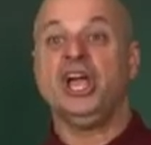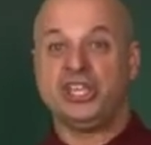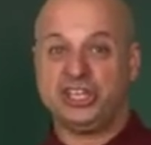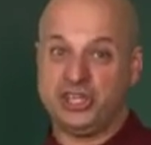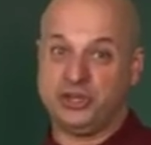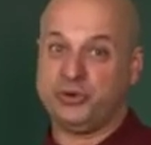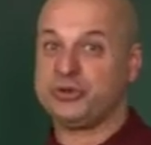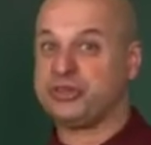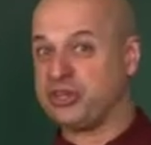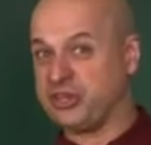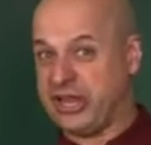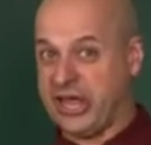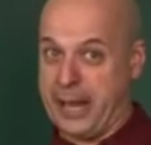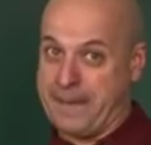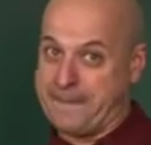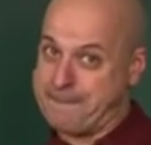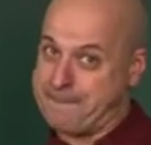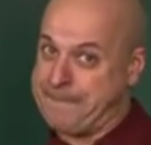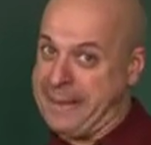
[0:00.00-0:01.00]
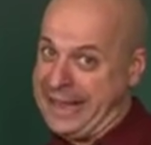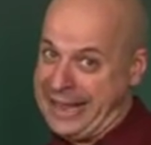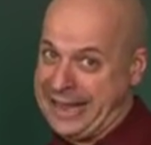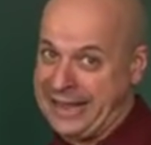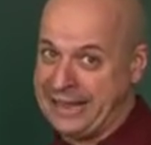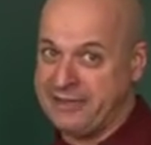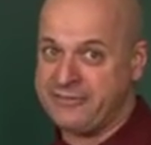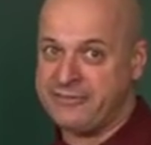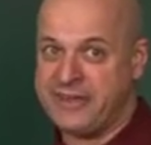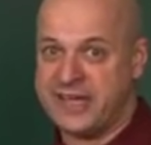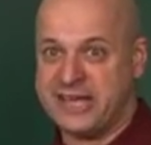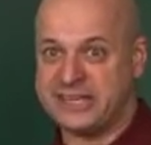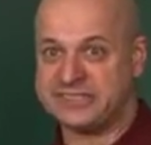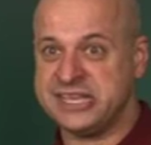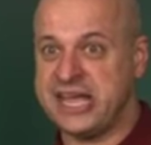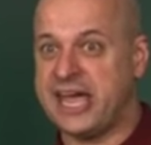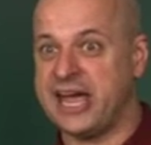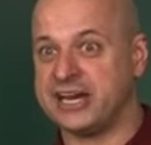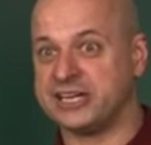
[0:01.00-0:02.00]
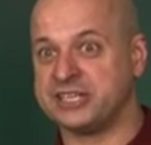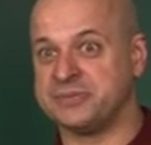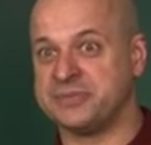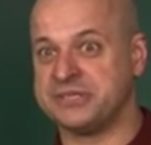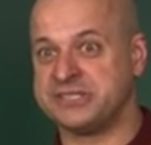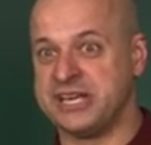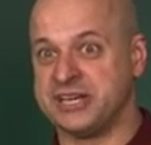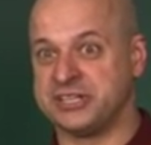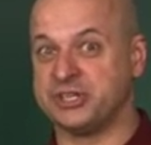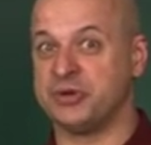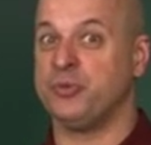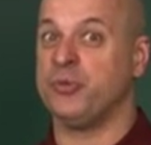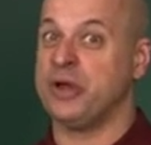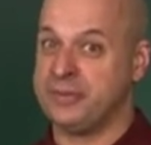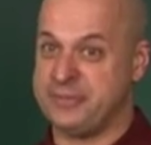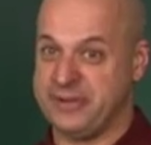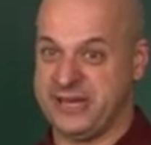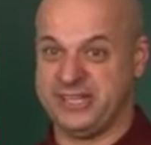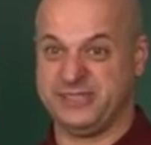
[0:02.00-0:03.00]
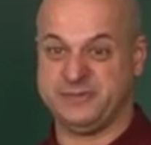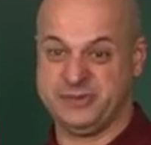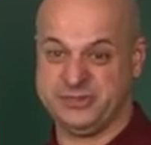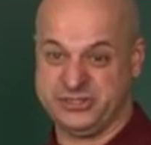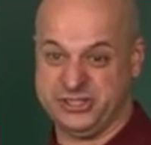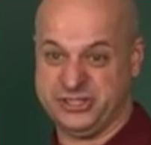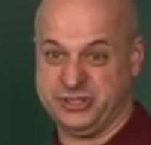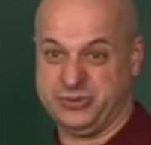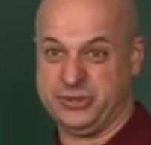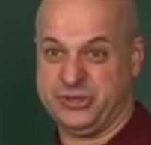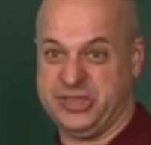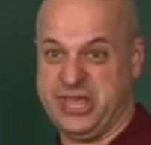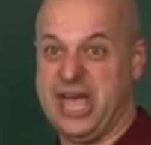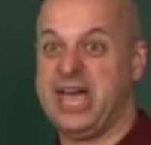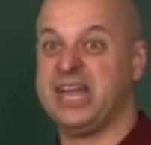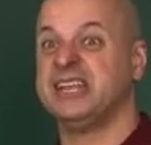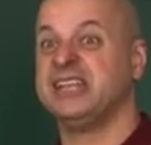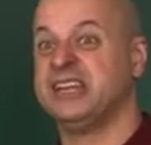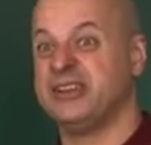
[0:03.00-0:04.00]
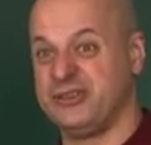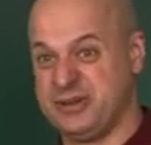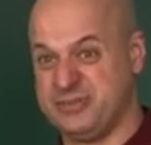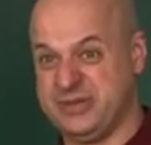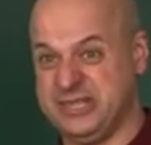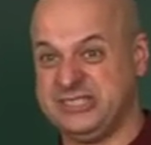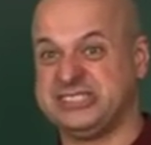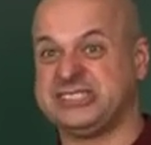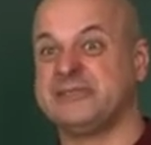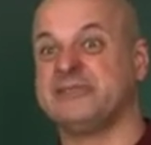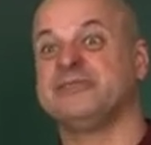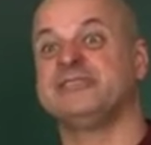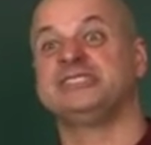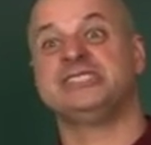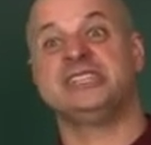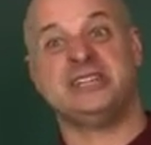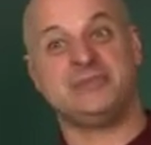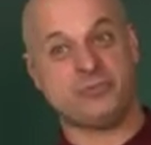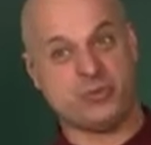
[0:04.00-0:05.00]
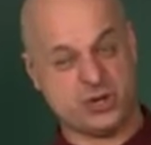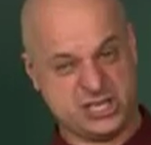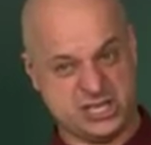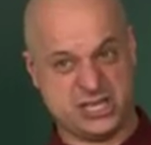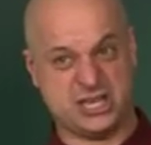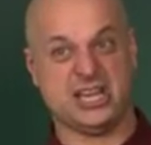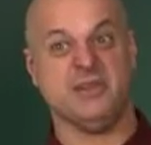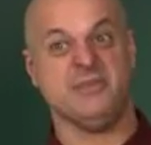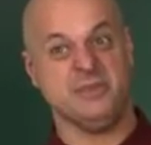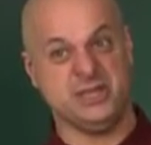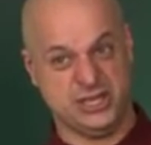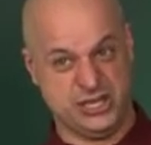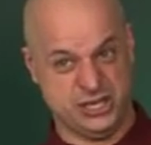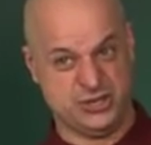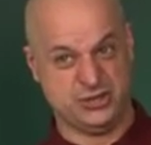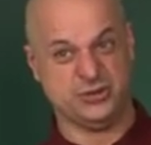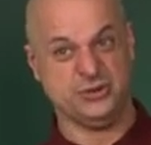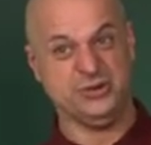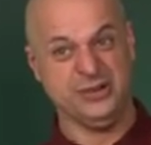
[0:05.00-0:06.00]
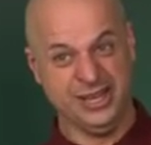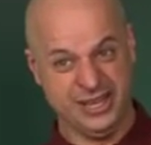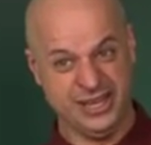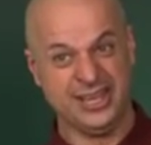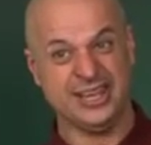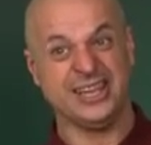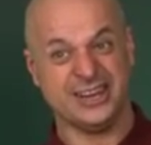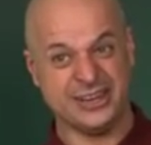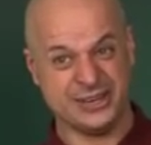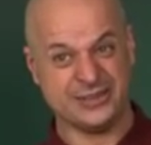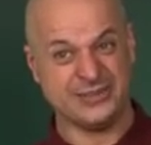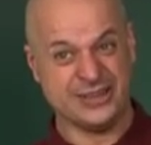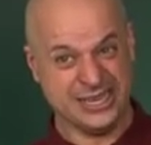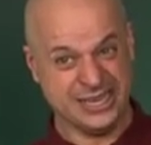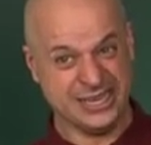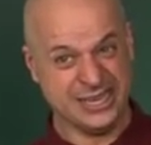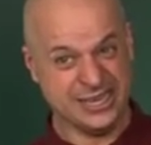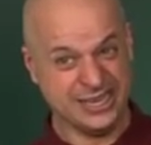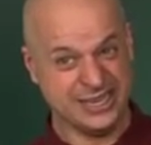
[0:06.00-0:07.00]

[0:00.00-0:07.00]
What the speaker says: You with your like, bing, fast action potential, what am I supposed to do with that? You know what I mean? Some of us need more time than you. You know what I mean?